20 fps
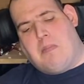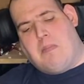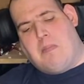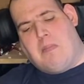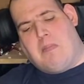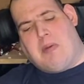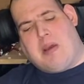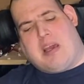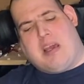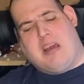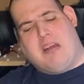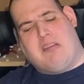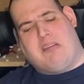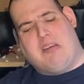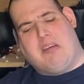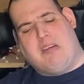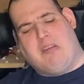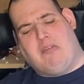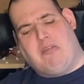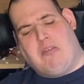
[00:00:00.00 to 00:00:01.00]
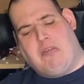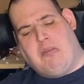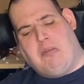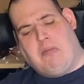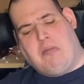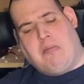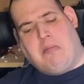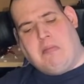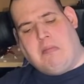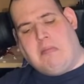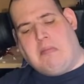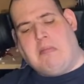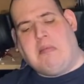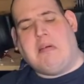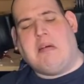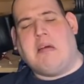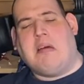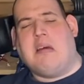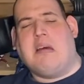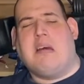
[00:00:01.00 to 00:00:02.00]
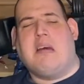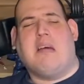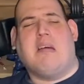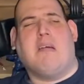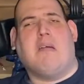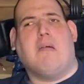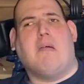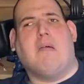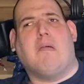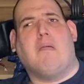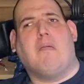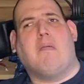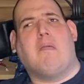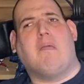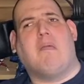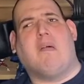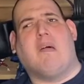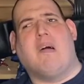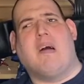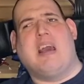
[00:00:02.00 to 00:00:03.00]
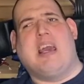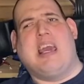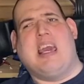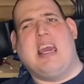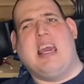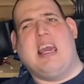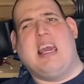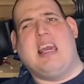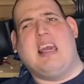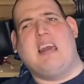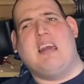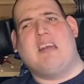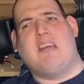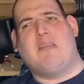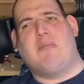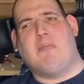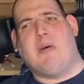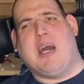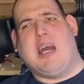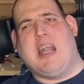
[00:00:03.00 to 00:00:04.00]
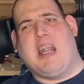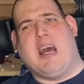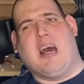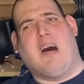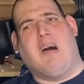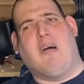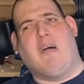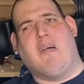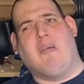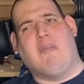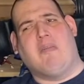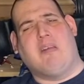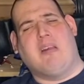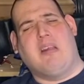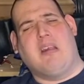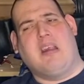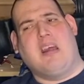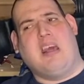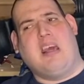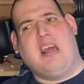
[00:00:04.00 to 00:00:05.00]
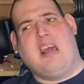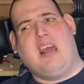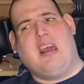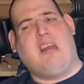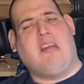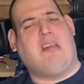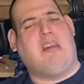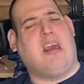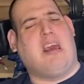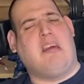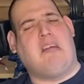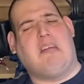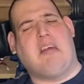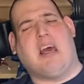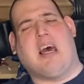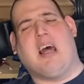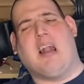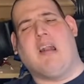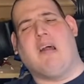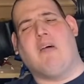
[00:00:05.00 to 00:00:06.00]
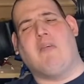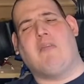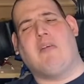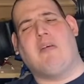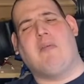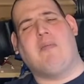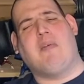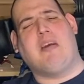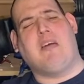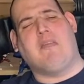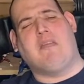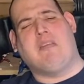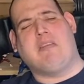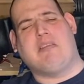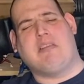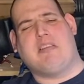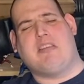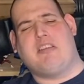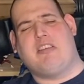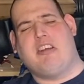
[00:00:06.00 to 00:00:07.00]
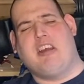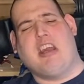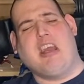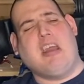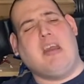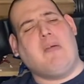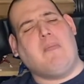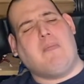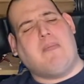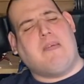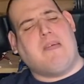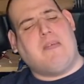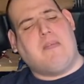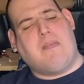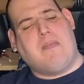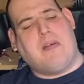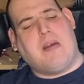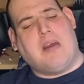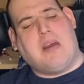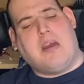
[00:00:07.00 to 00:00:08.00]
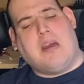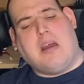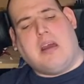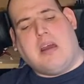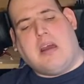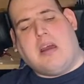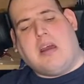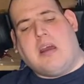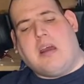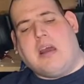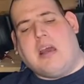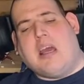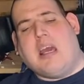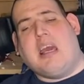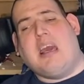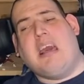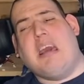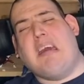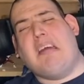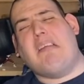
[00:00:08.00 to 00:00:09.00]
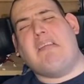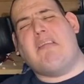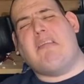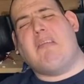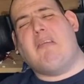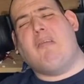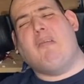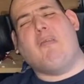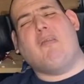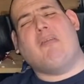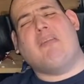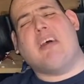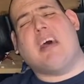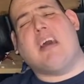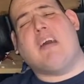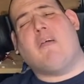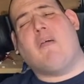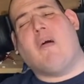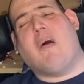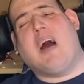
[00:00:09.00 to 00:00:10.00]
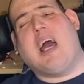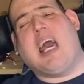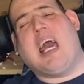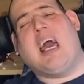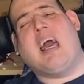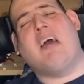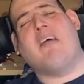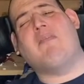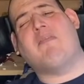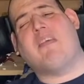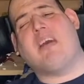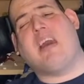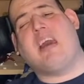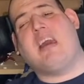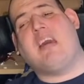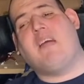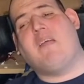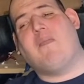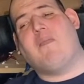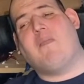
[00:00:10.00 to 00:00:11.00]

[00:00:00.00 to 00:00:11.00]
because of what he's made out of and the detail of him. He wasn't cheap. He is also quite heavy,